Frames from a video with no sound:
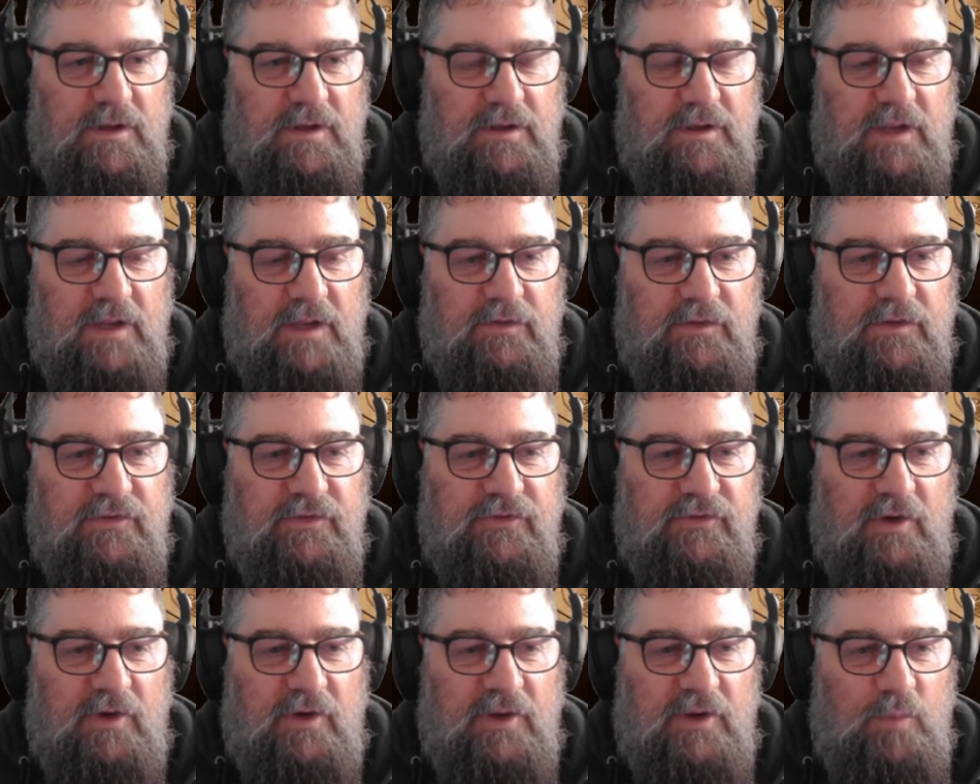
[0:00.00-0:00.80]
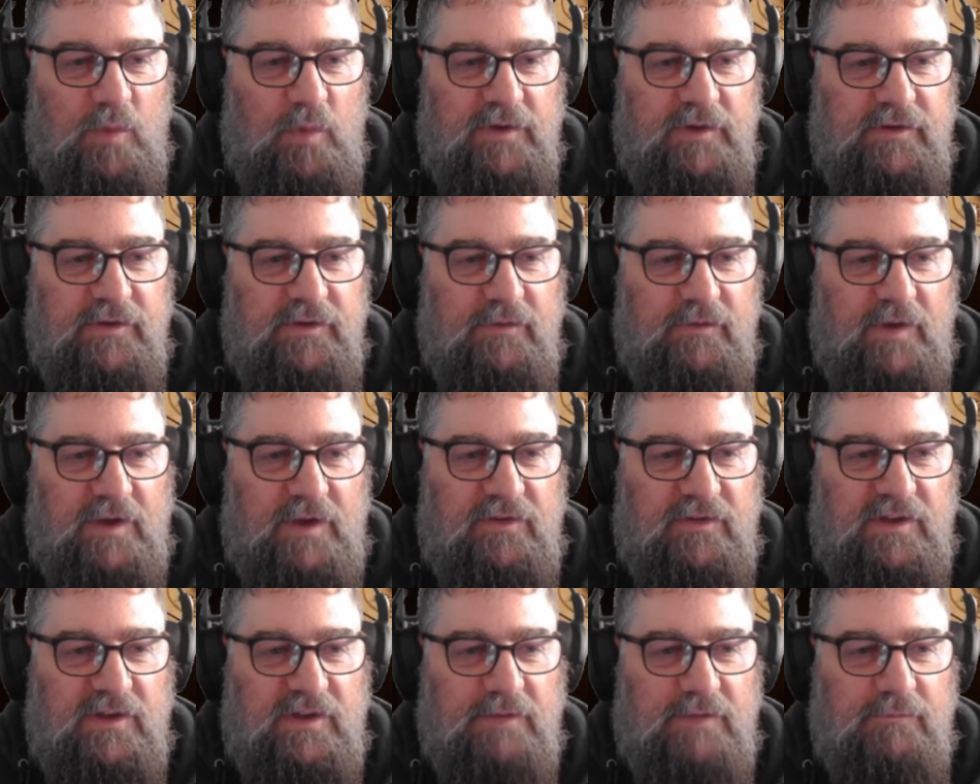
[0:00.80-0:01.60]
Now this train, once you've
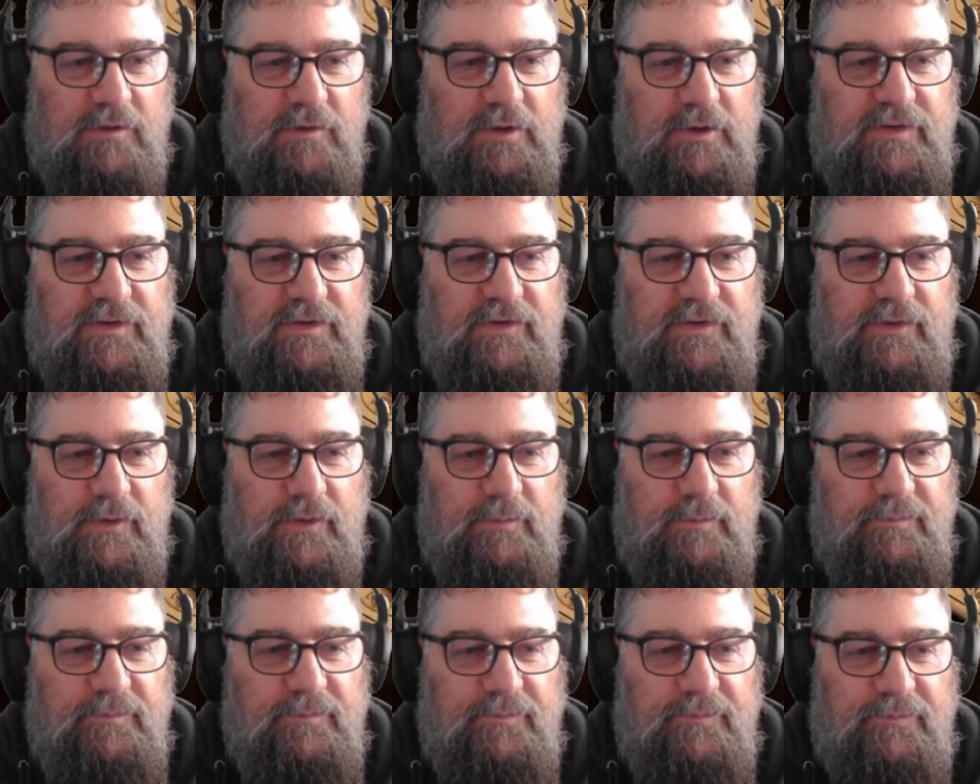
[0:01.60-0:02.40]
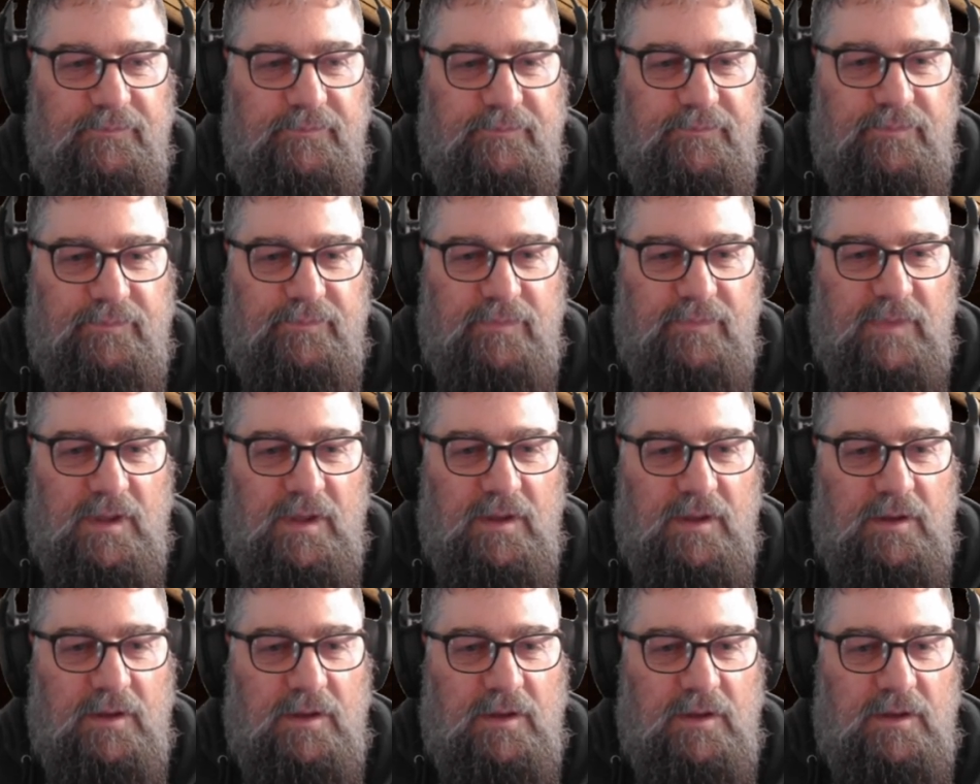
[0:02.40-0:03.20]
actually released them,
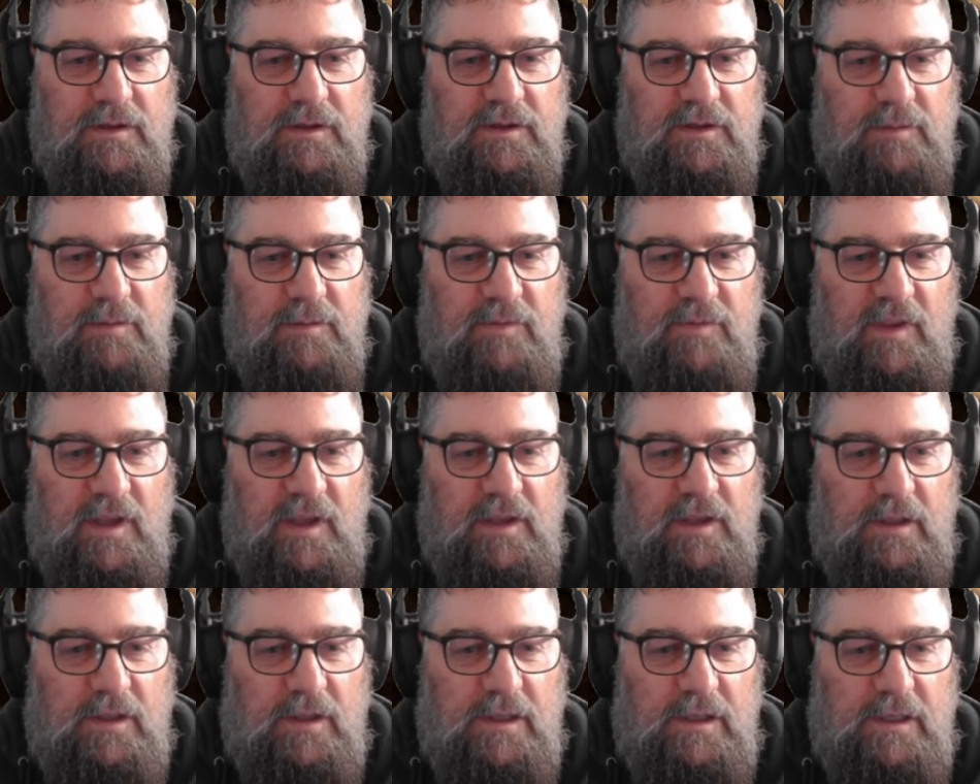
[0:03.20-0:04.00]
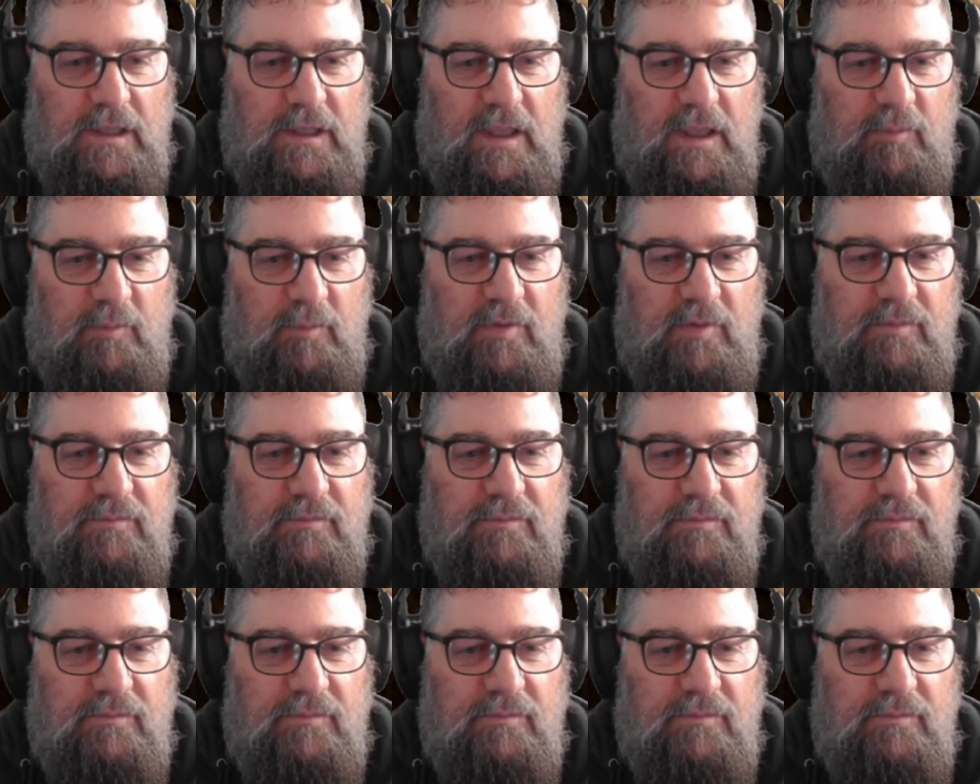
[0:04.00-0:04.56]
keep the handle in lap.